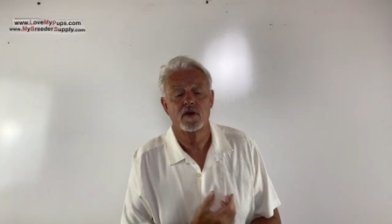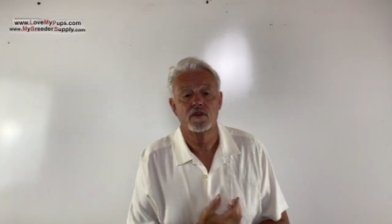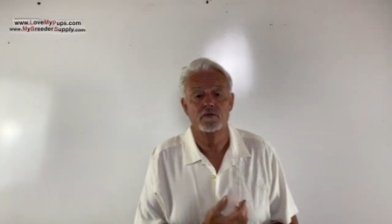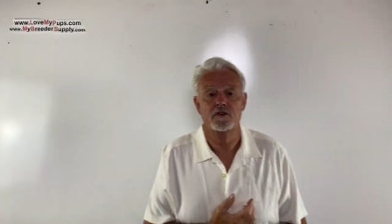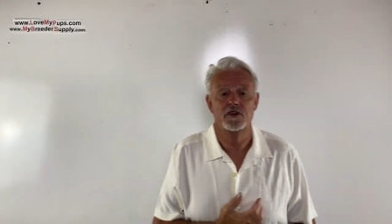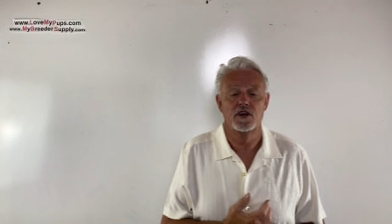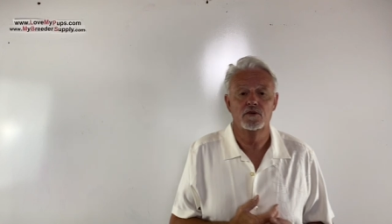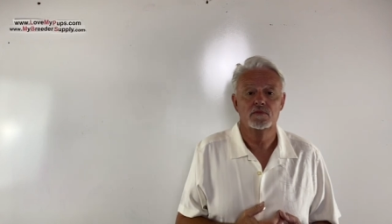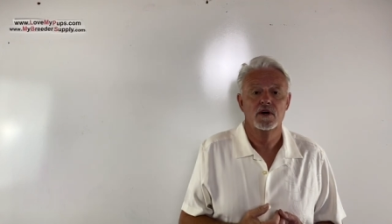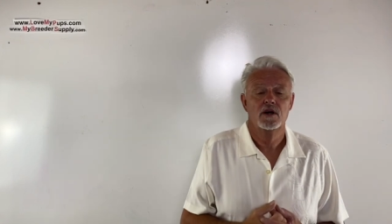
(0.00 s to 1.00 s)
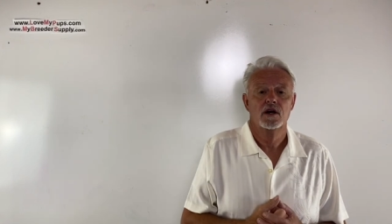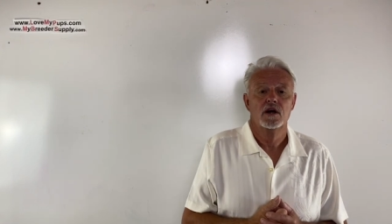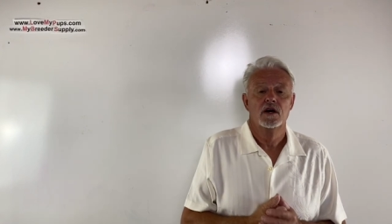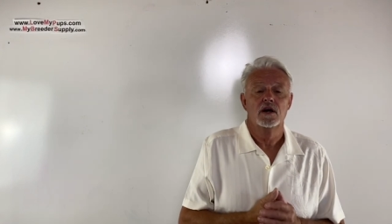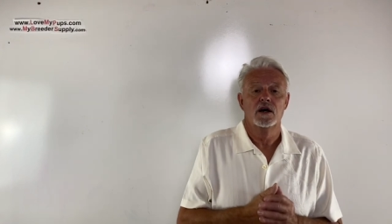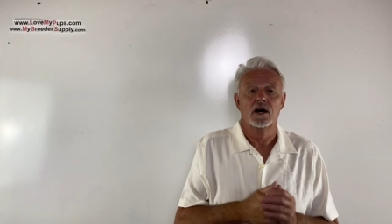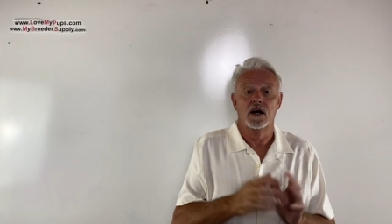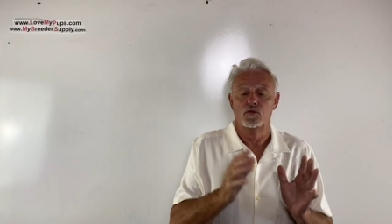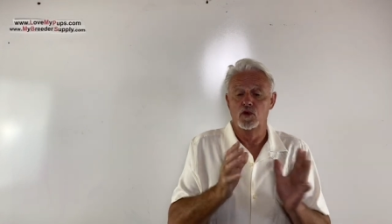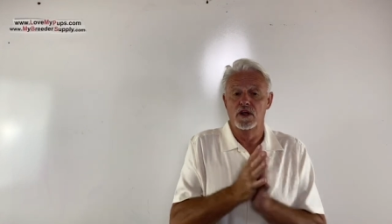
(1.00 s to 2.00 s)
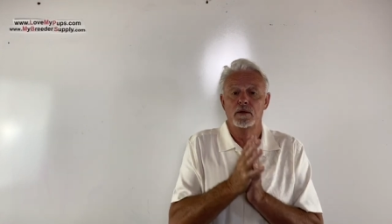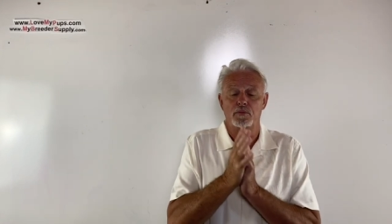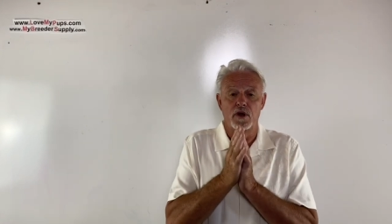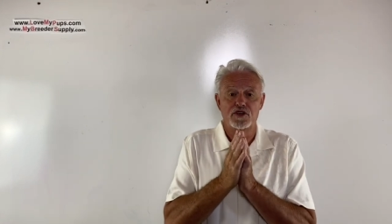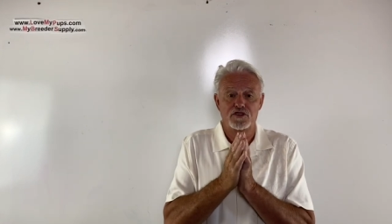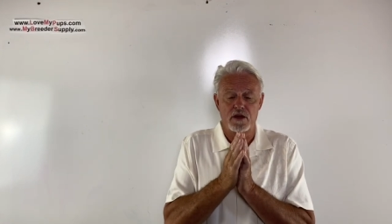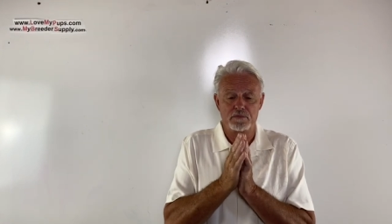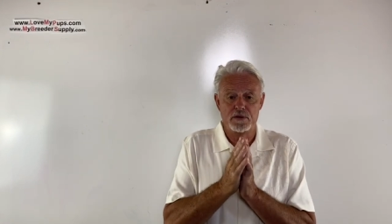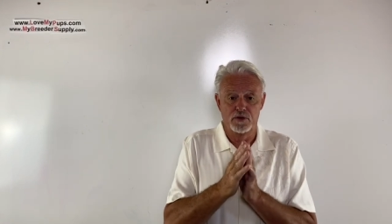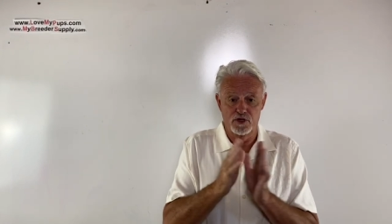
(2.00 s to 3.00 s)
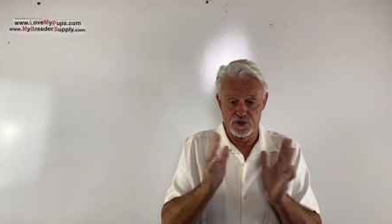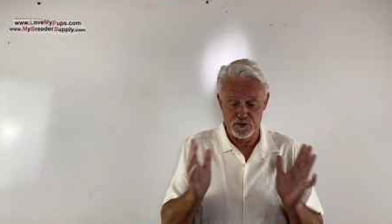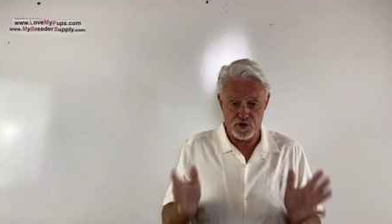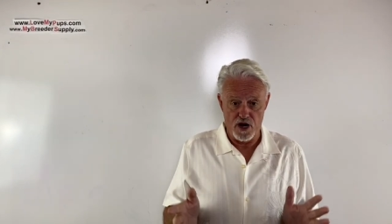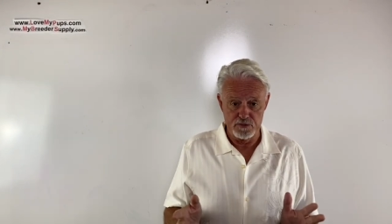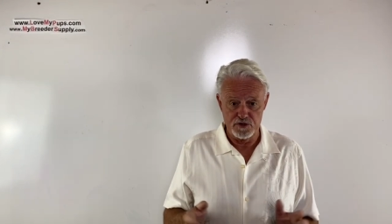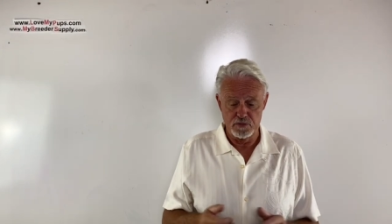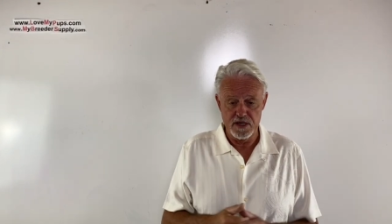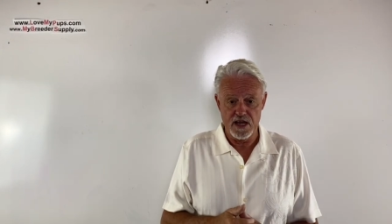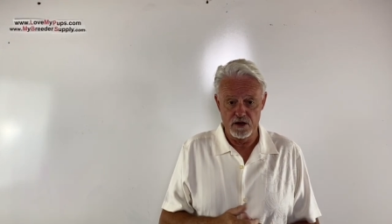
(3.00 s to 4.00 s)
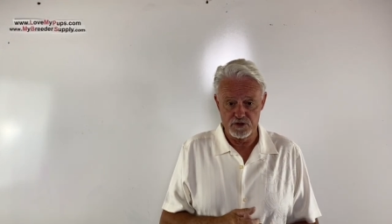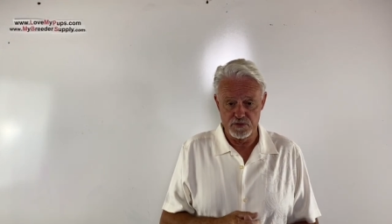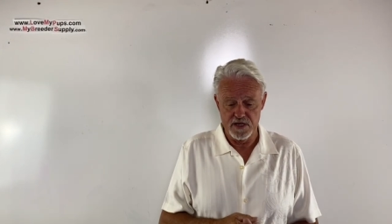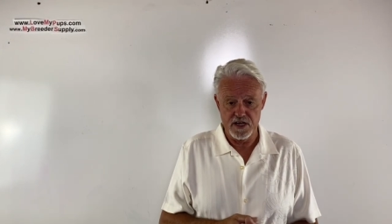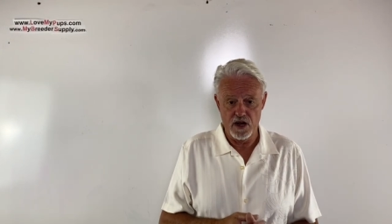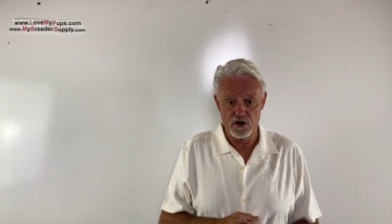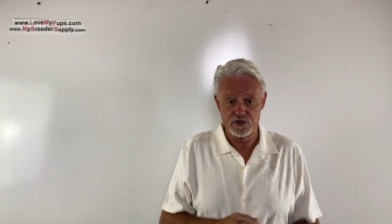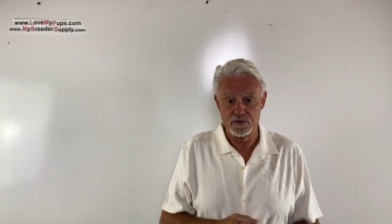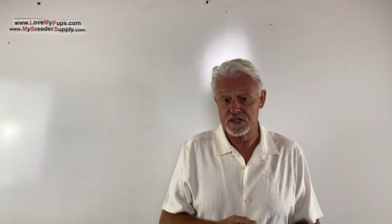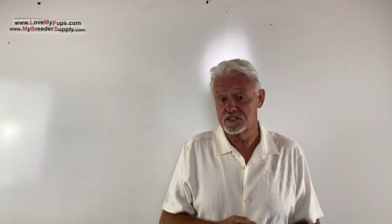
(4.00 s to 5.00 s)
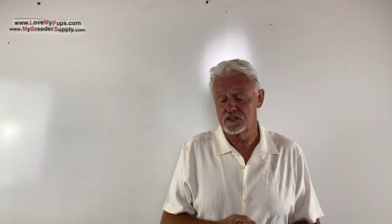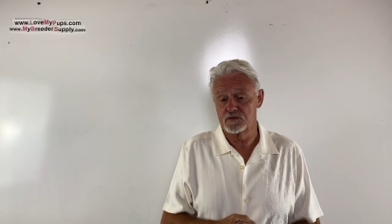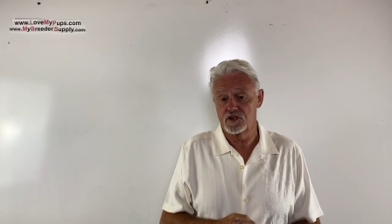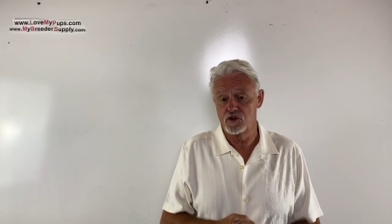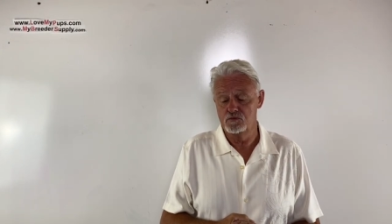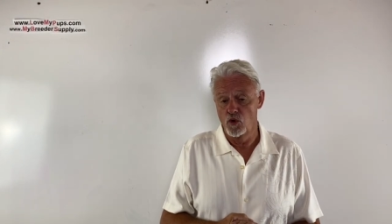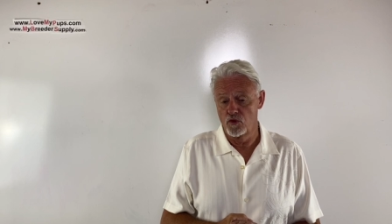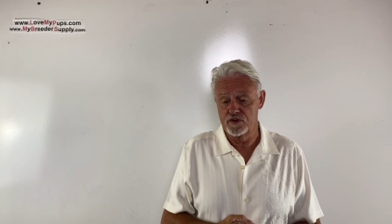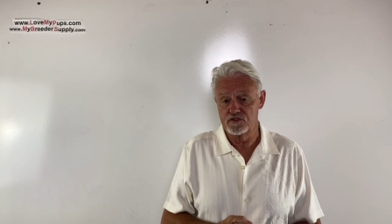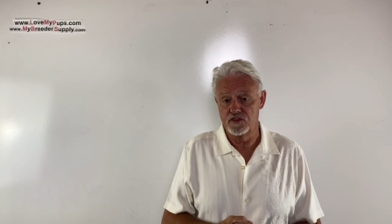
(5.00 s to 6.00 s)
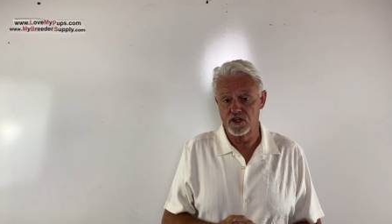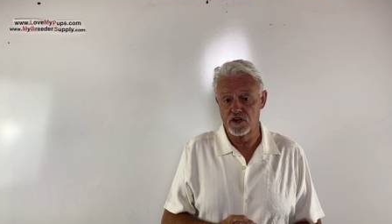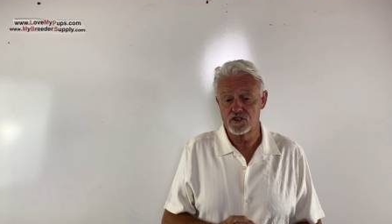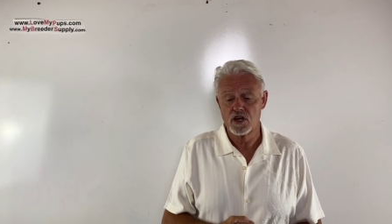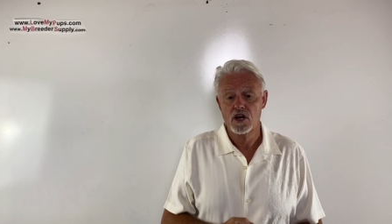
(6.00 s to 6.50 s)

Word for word: The video. Uh, I really appreciate people who subscribe to me. It helps me, encourage me to do more of these videos.